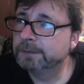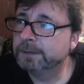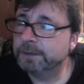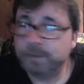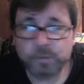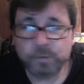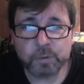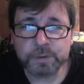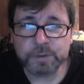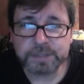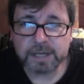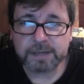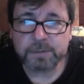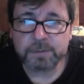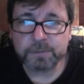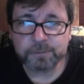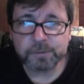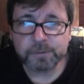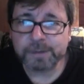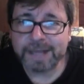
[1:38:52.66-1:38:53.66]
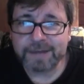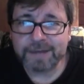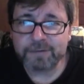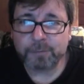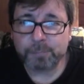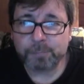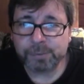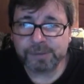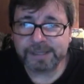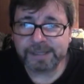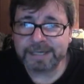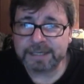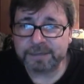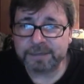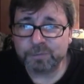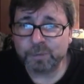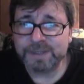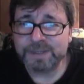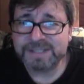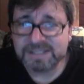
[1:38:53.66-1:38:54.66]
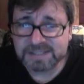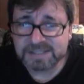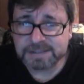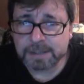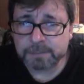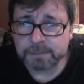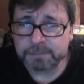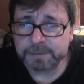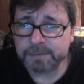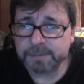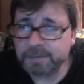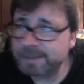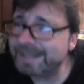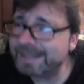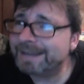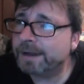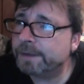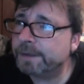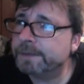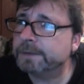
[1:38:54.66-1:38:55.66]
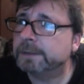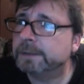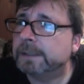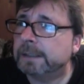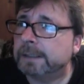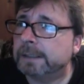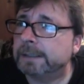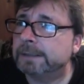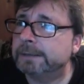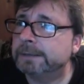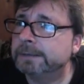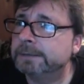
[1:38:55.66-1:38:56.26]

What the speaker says: Of course, I don't really have a plan if we stump the other guy.